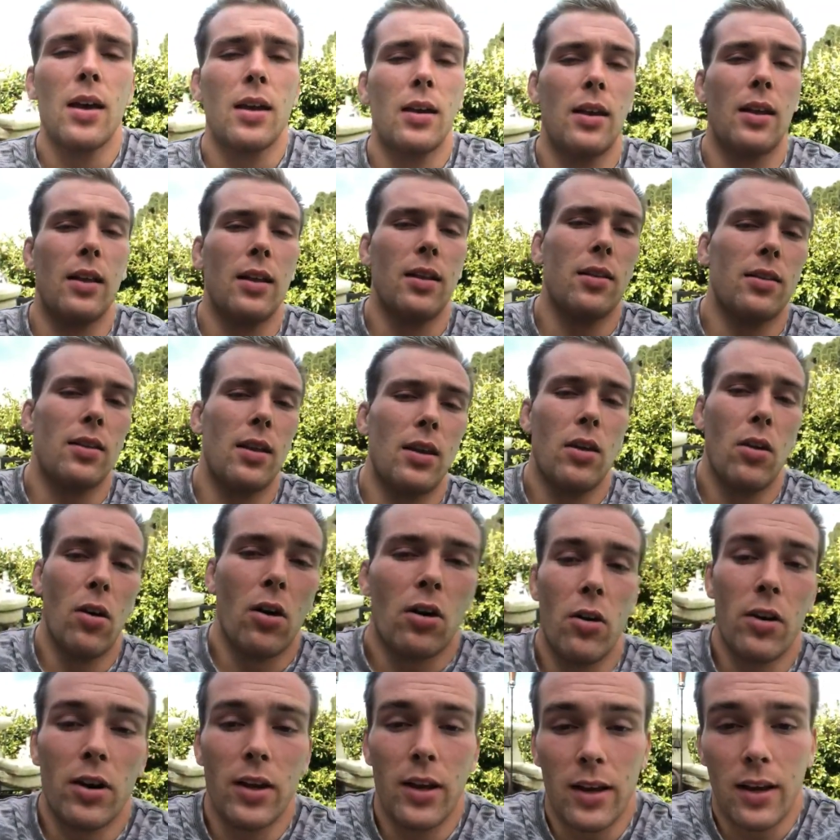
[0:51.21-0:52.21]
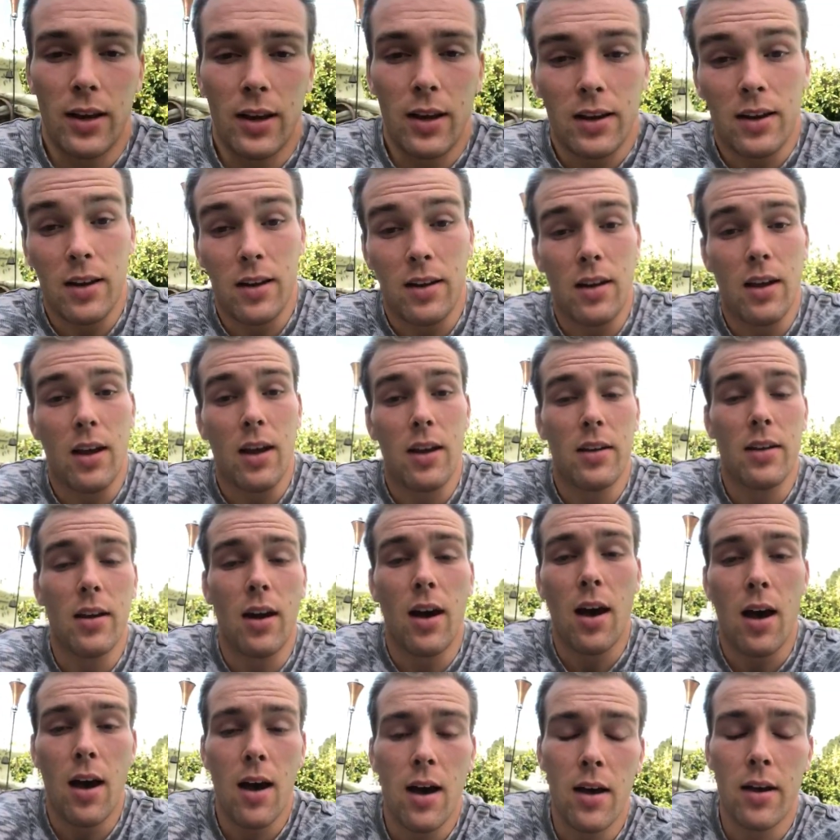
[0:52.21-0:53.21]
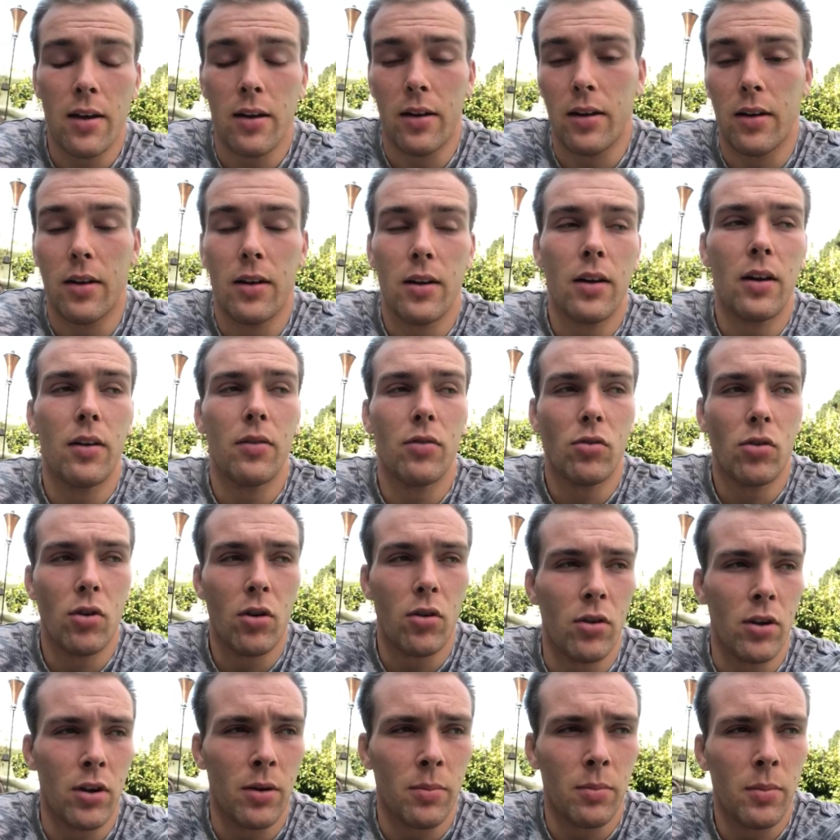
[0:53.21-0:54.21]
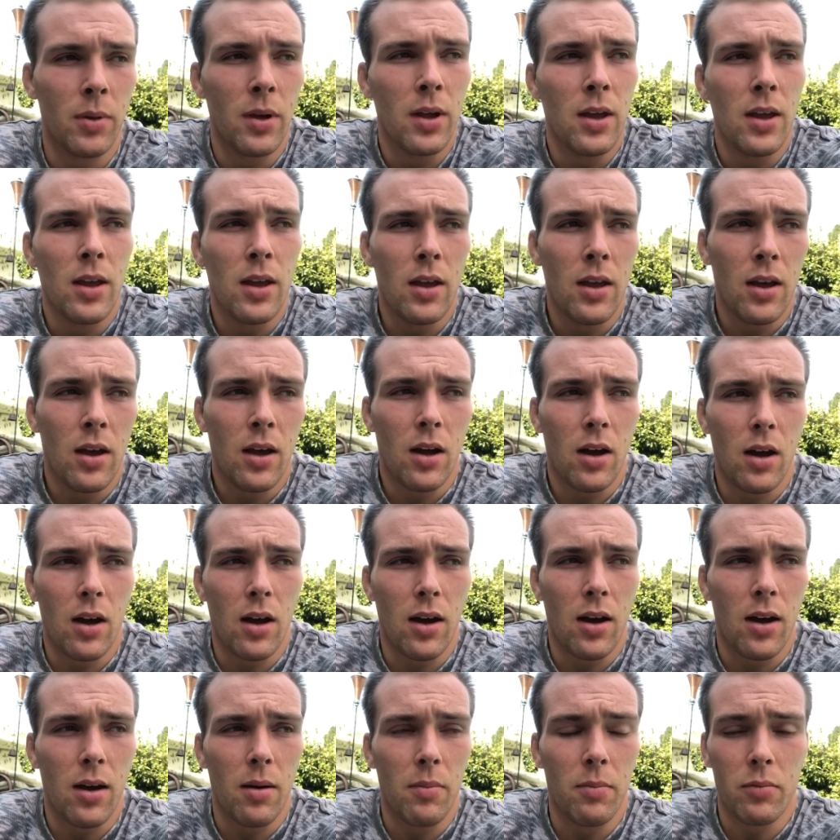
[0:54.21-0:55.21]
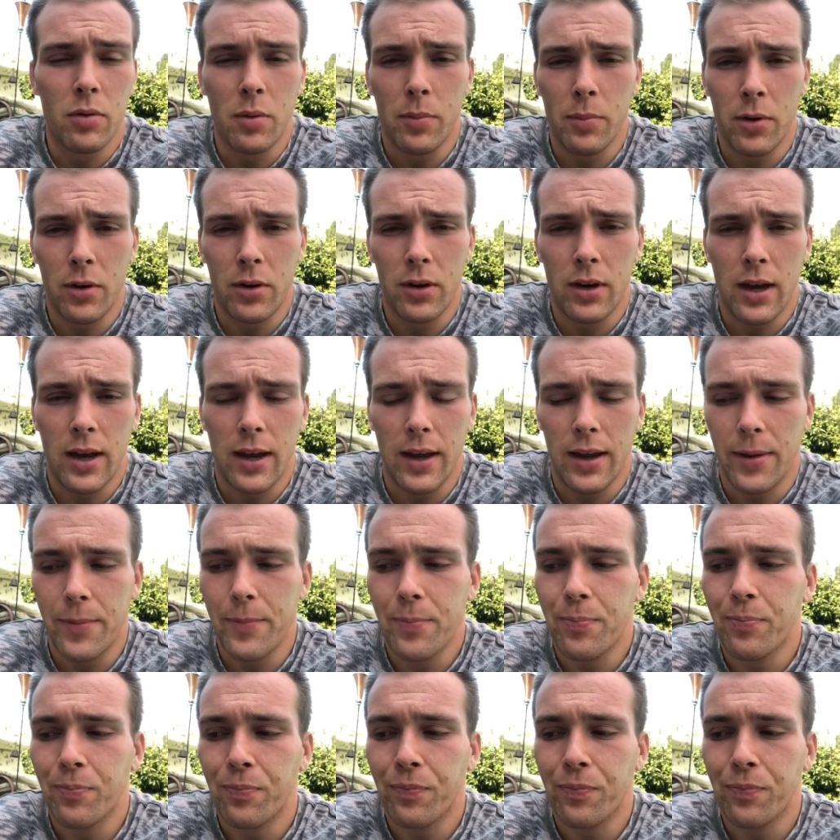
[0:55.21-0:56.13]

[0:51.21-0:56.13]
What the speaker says: Now let's say you're already getting a ton of sodium from your diet.